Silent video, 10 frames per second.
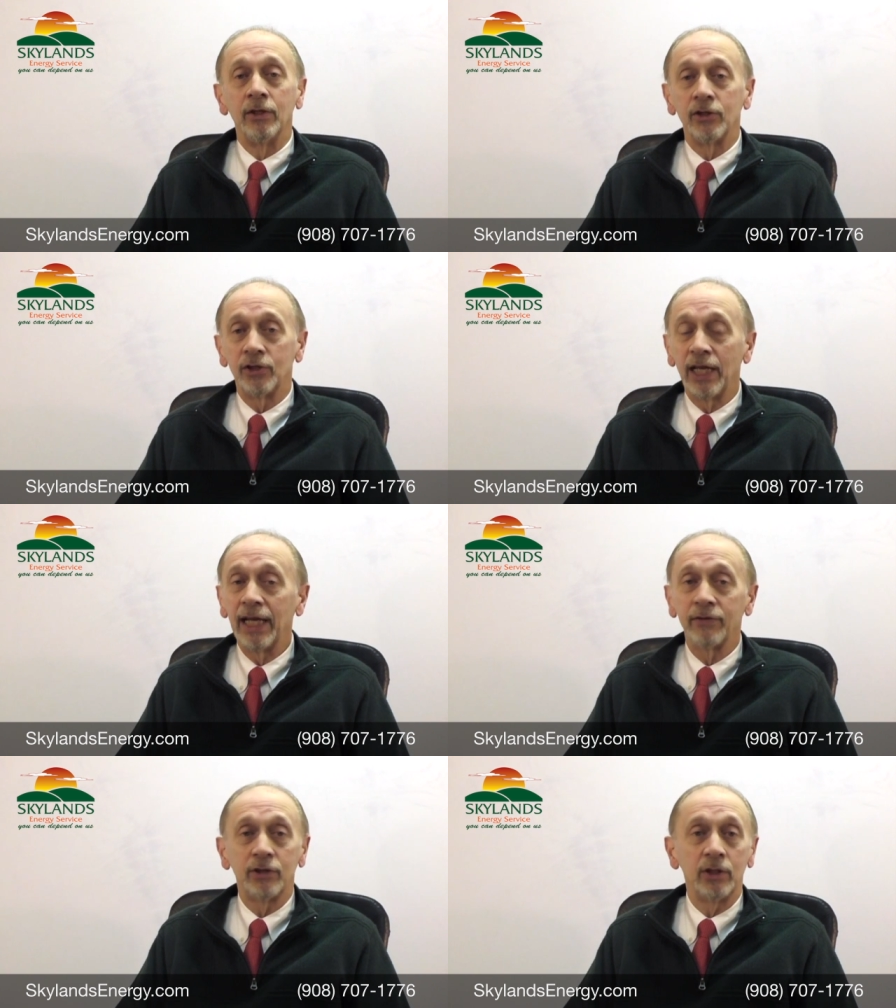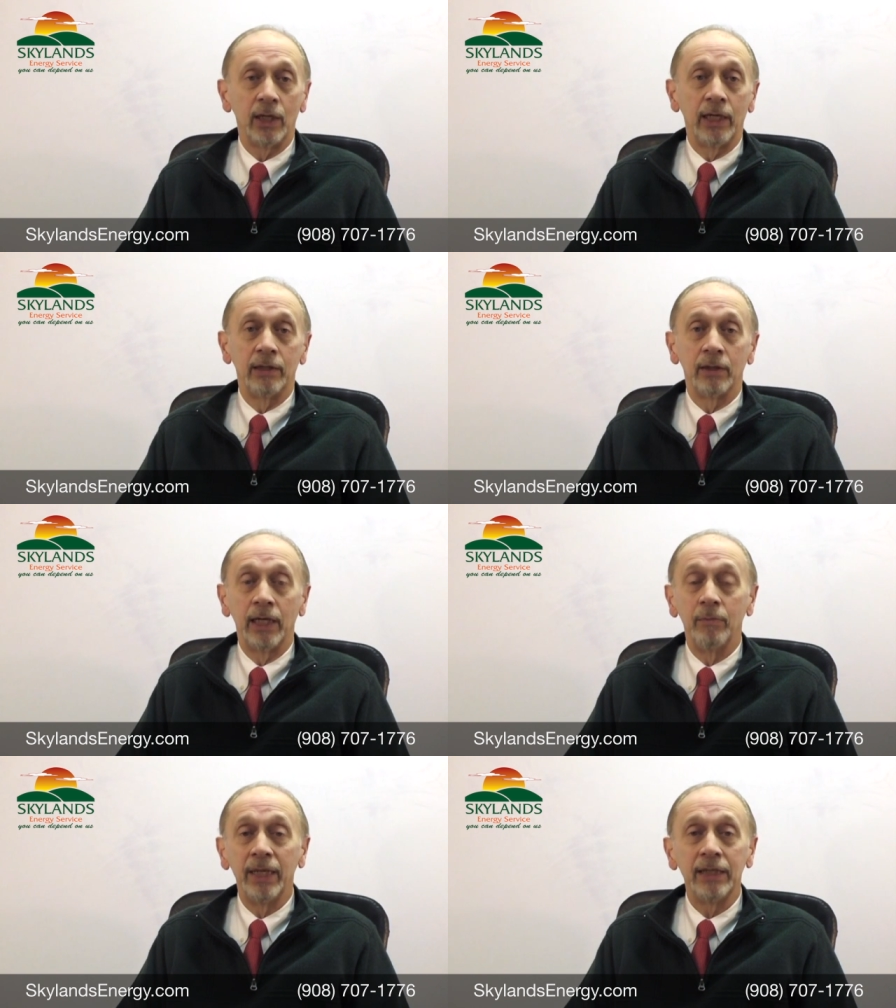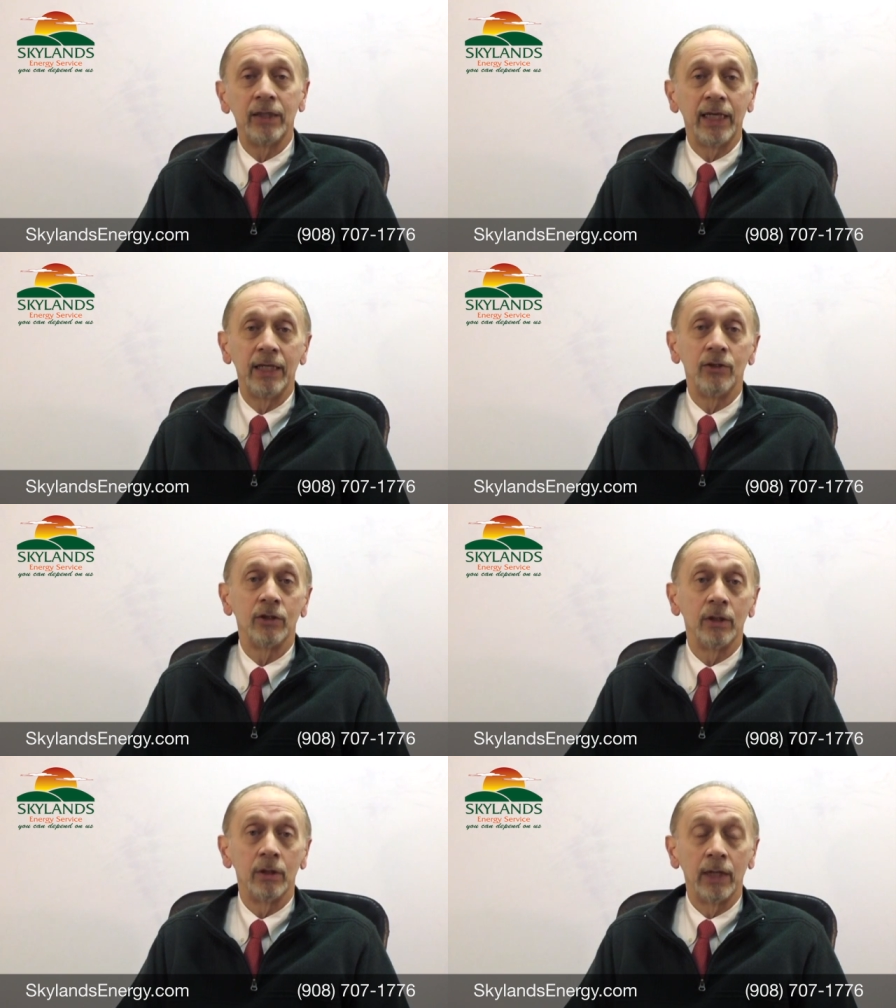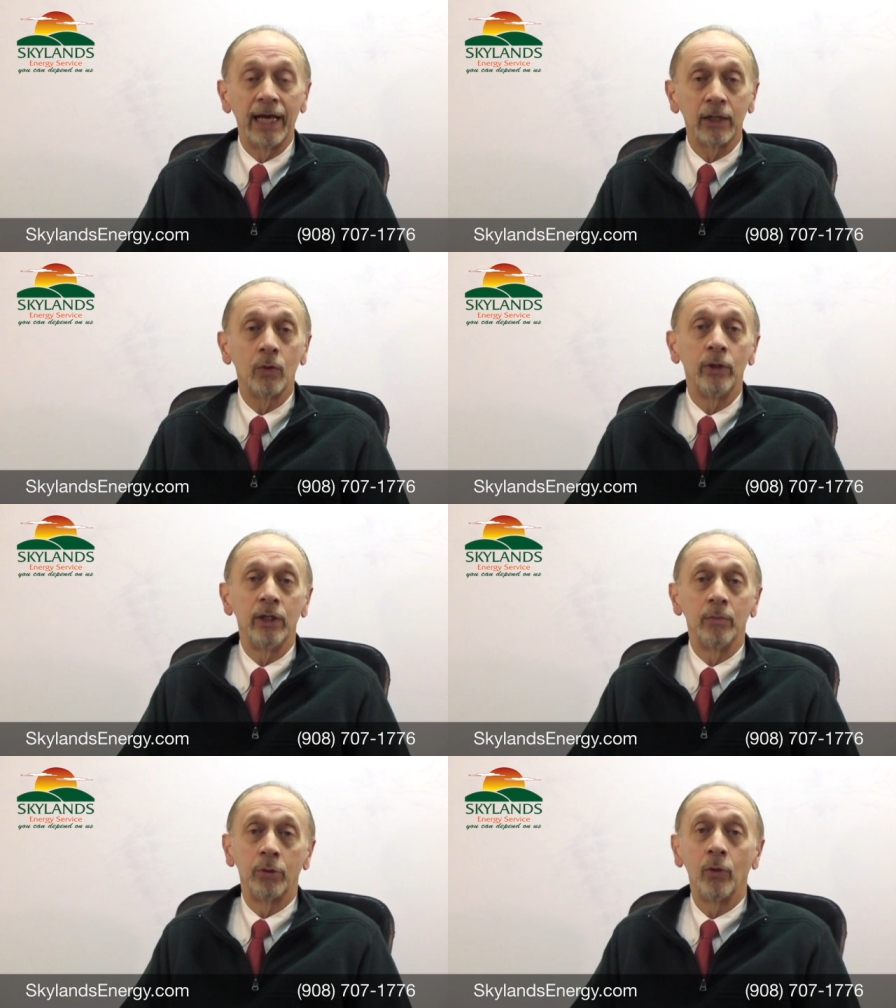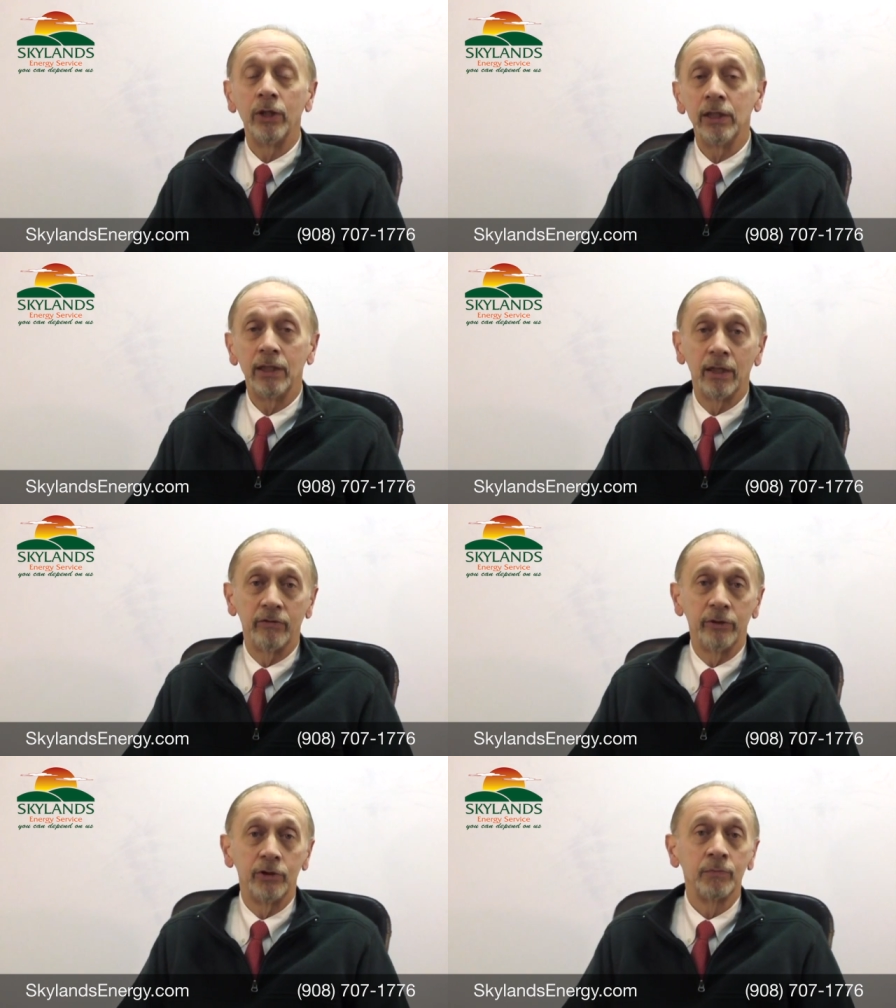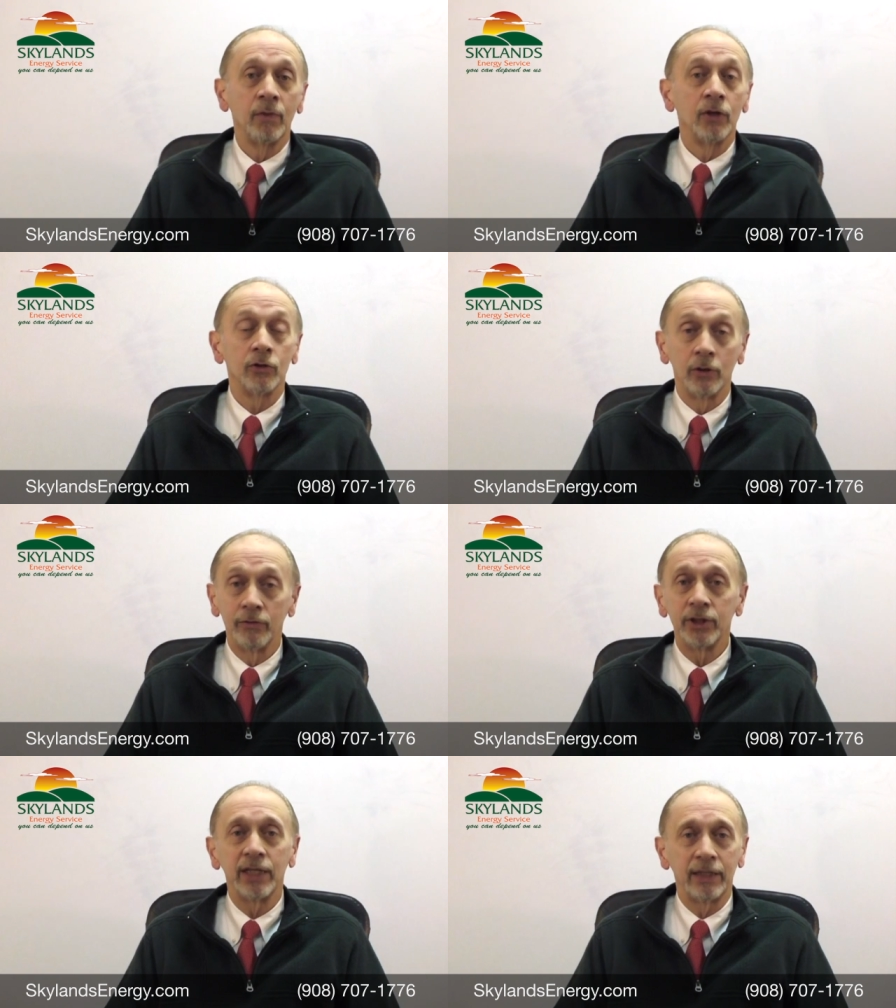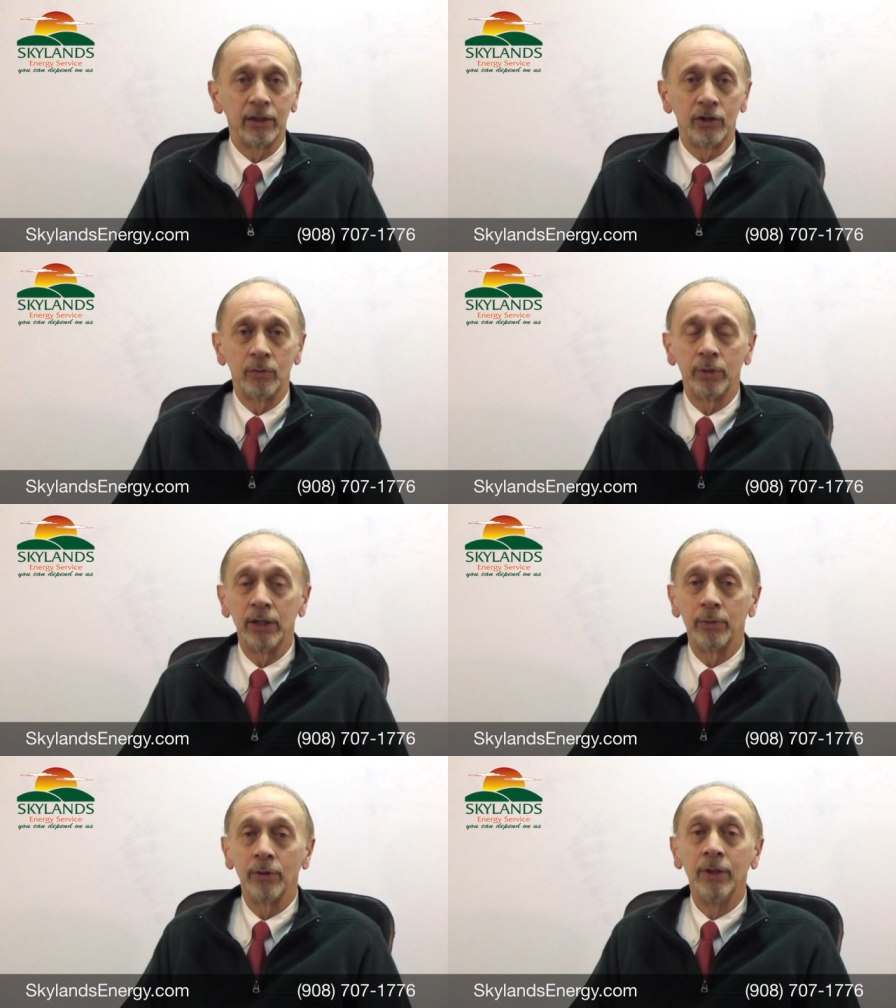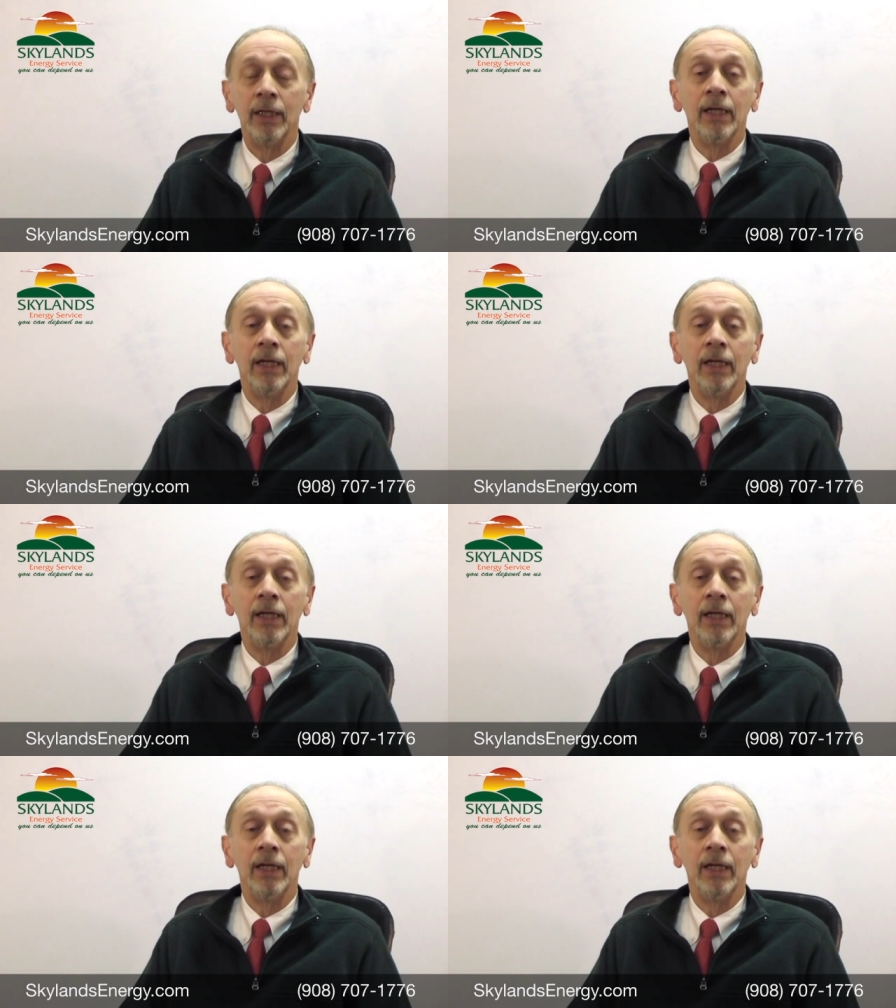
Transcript: staffs and, and maintains adequate employee coverage, service technician people,